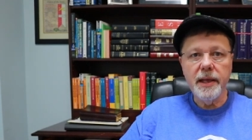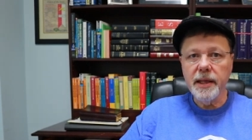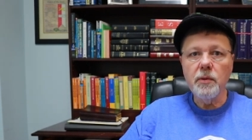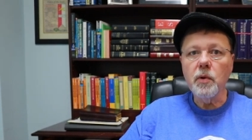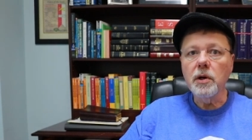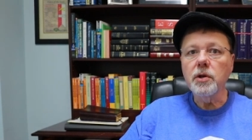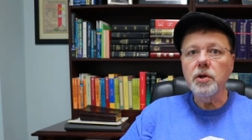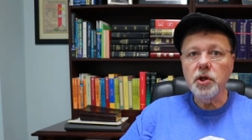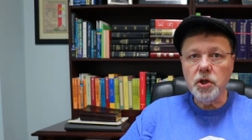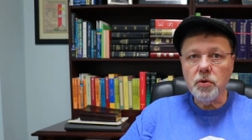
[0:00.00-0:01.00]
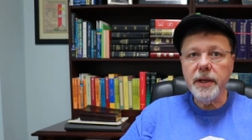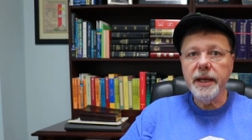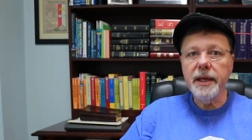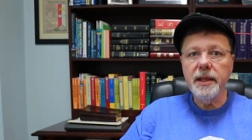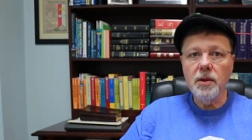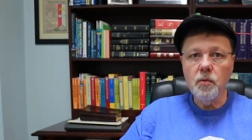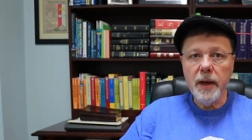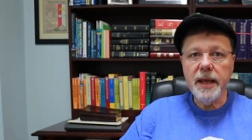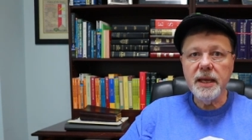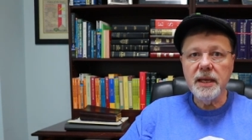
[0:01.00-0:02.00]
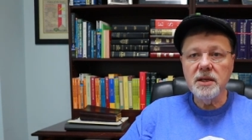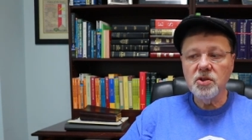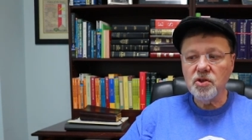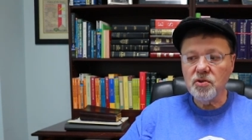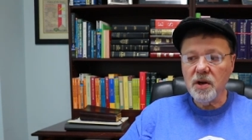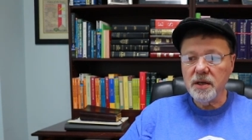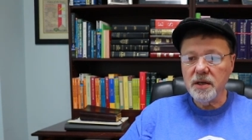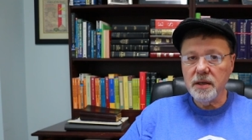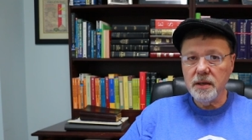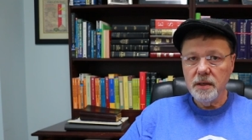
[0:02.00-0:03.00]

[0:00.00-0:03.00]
and they weren't doing it in the way He instructed.